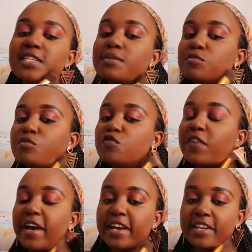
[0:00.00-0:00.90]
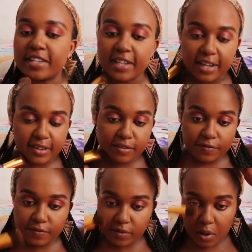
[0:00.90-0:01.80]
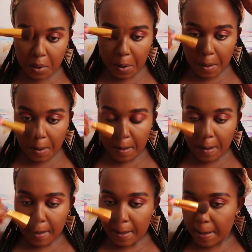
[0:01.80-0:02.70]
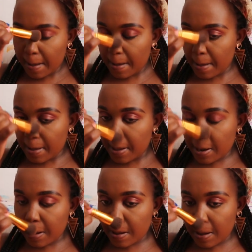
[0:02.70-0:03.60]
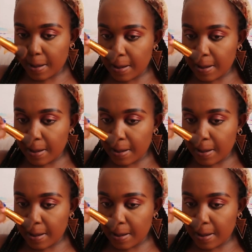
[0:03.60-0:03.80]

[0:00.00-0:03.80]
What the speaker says: hata move ahead in life, you know.